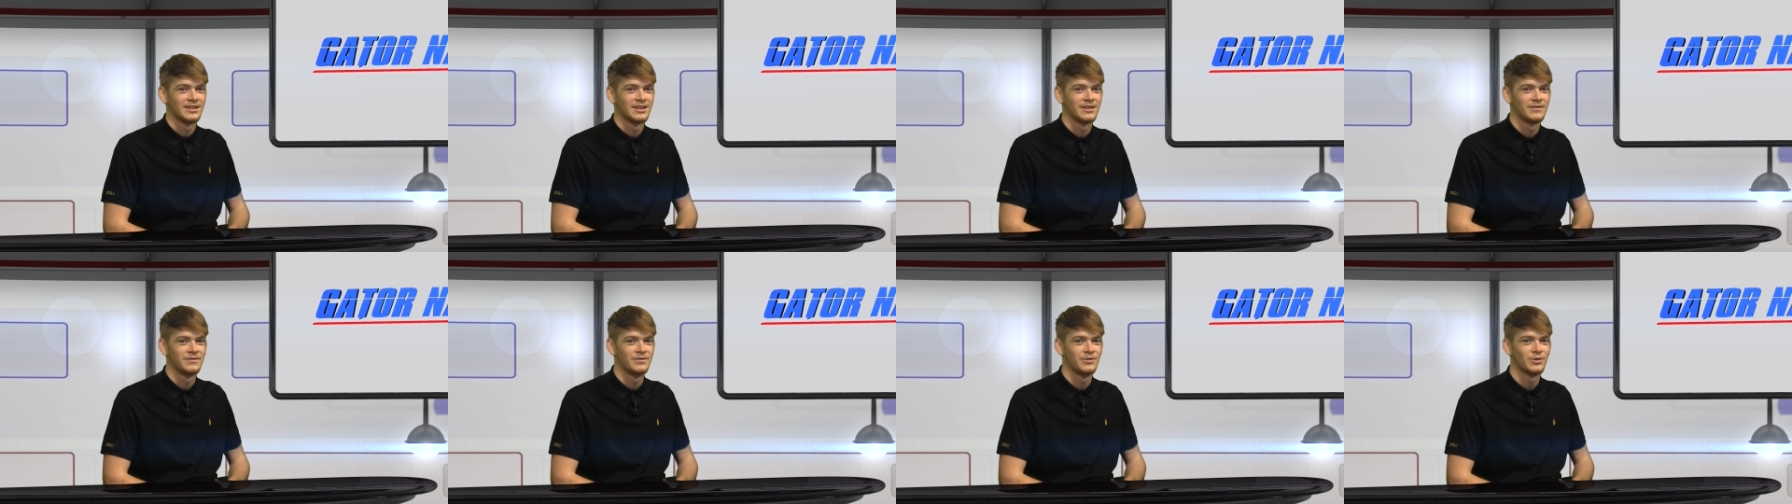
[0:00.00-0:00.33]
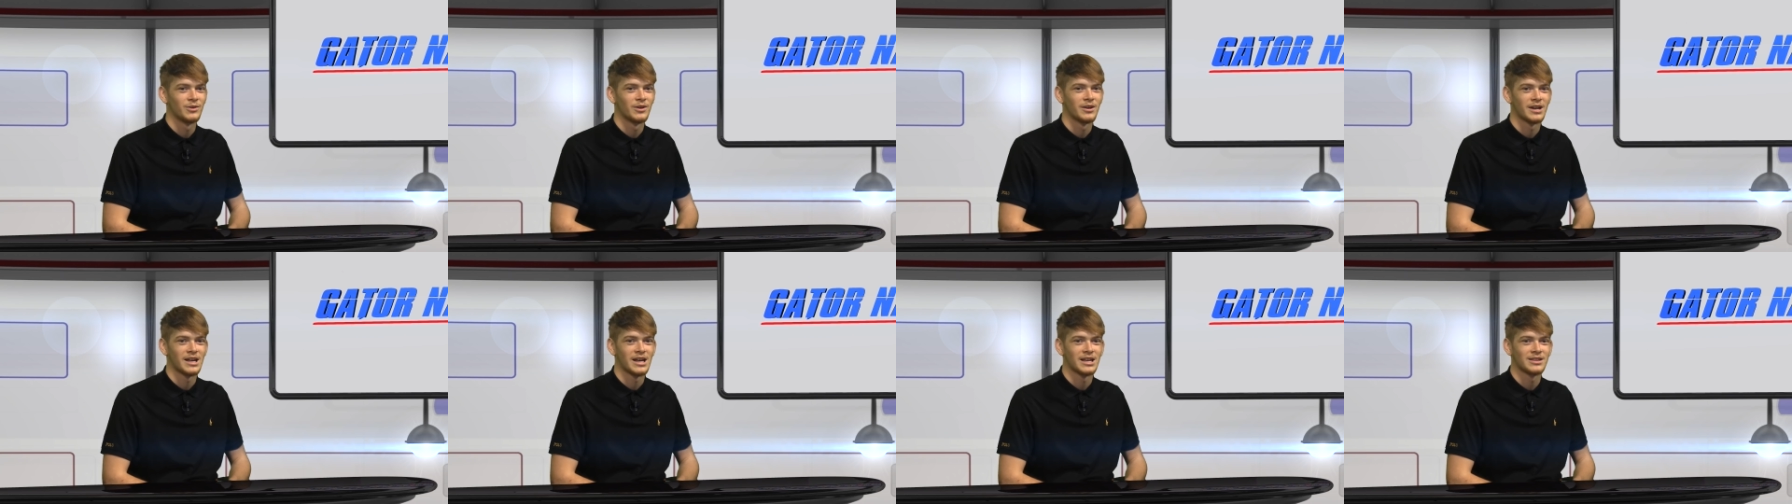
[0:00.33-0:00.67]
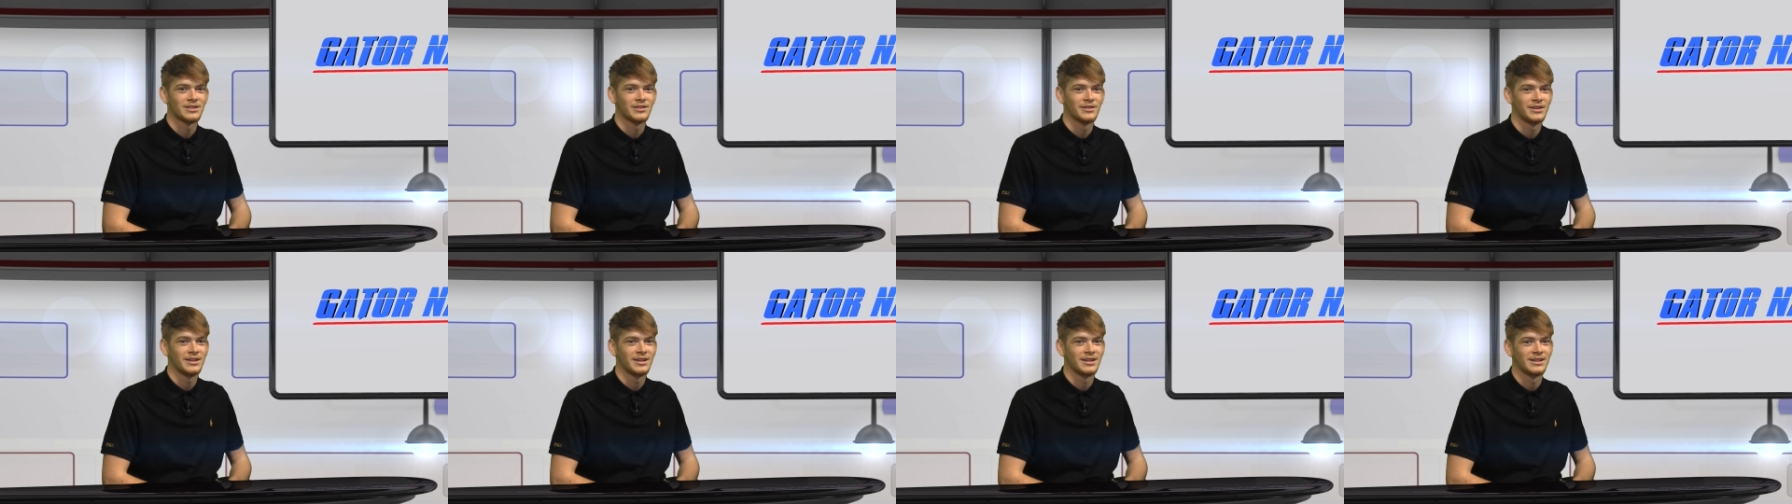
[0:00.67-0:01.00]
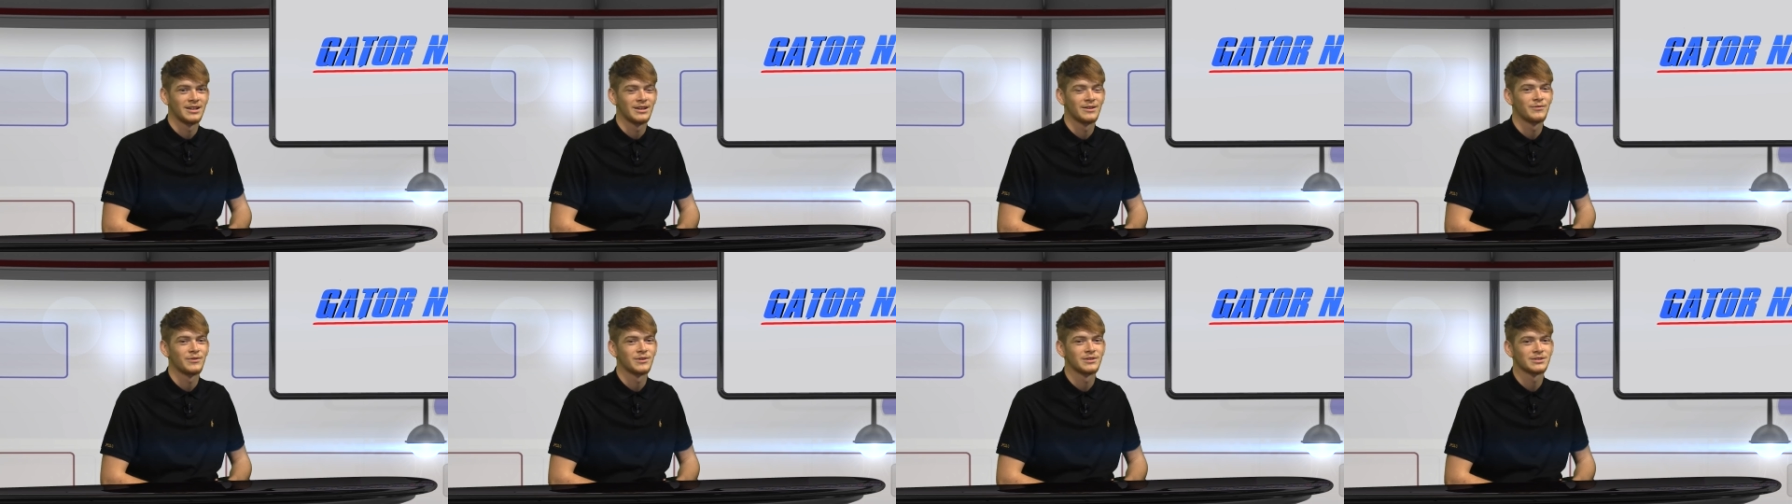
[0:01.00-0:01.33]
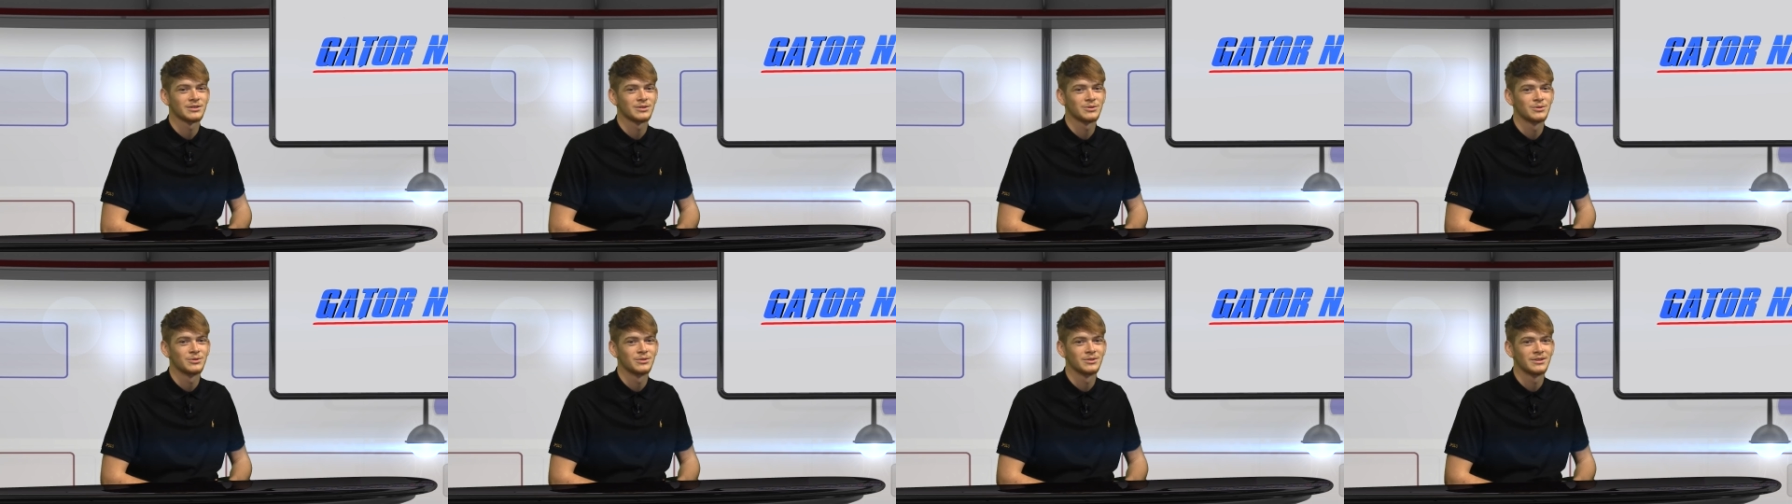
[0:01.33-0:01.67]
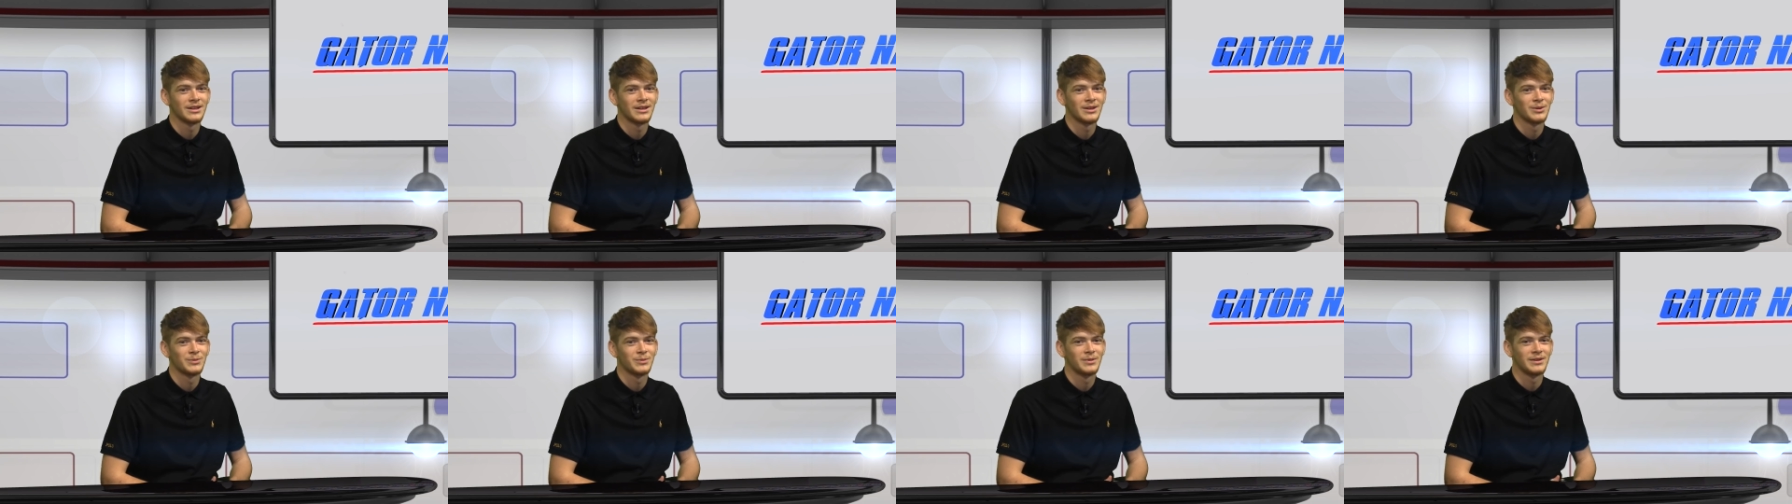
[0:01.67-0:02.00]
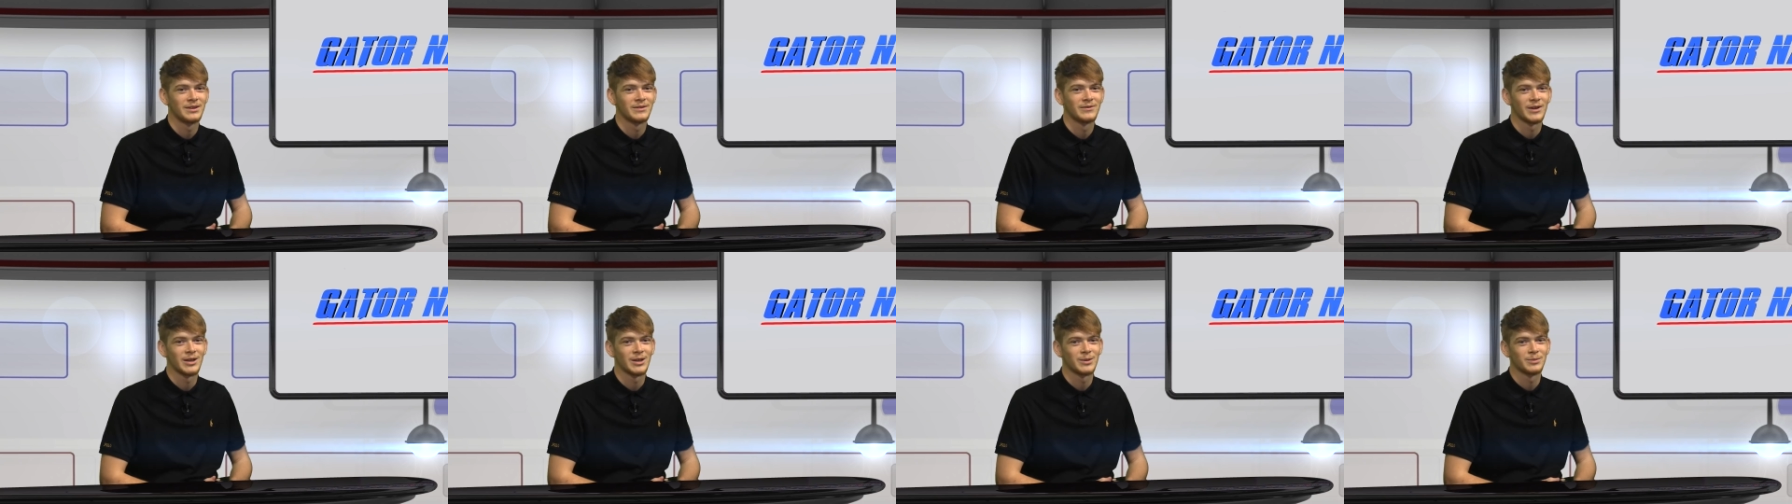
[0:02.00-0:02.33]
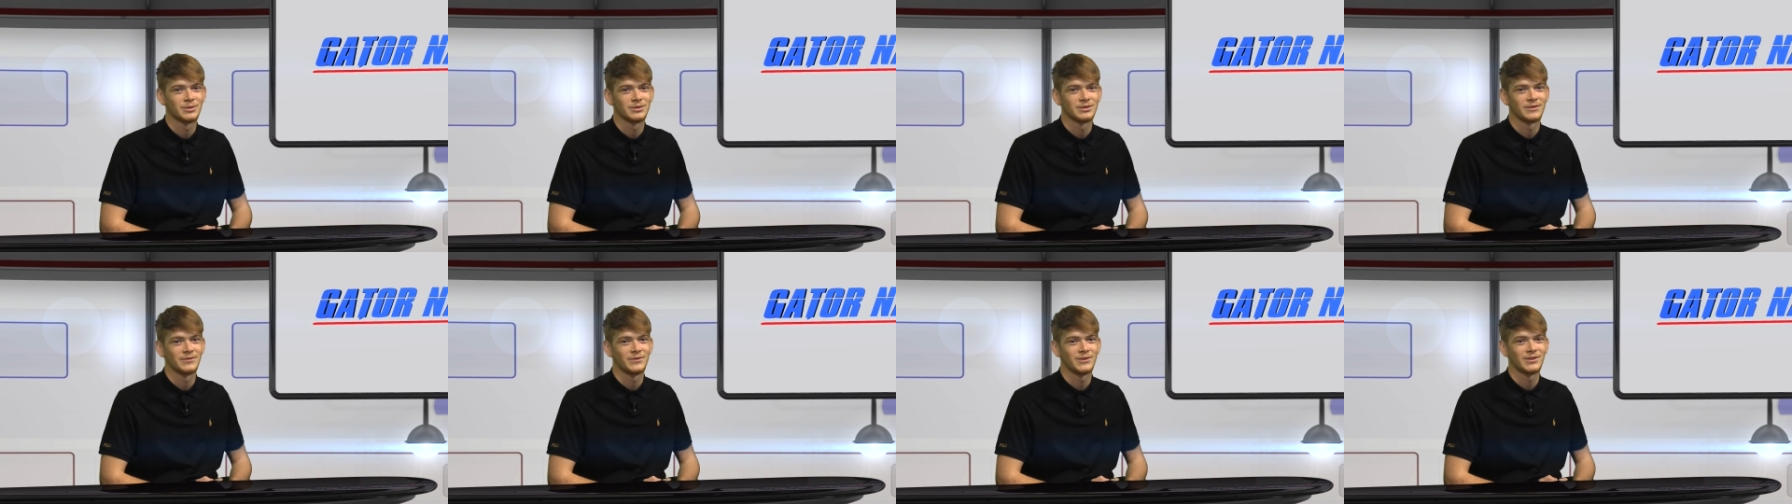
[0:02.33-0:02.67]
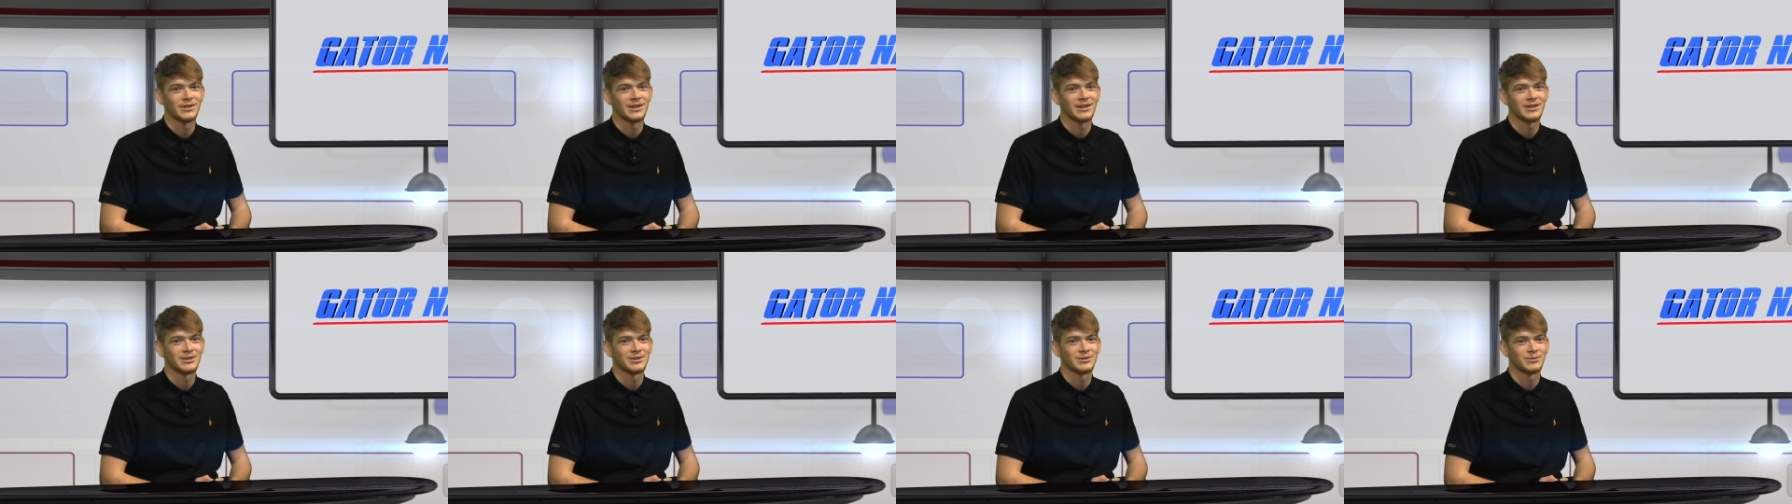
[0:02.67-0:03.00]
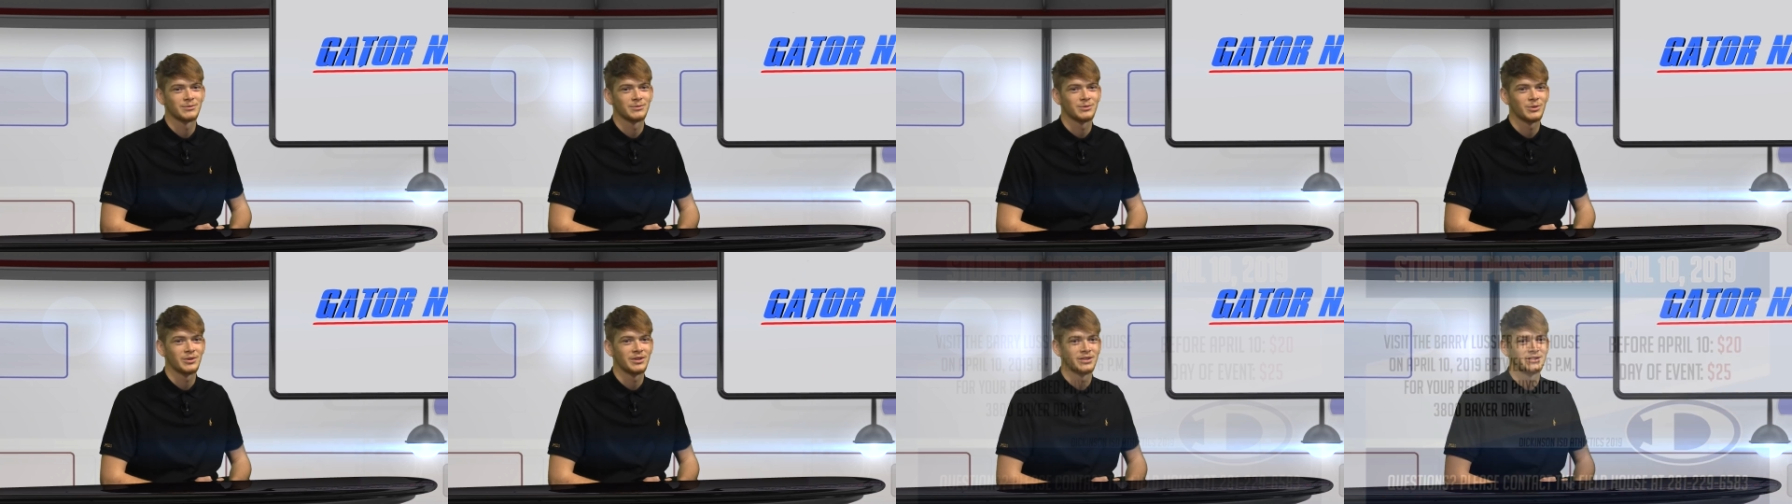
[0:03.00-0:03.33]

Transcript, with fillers: If you're an athlete and need a physical, they'll be available in the field house from 3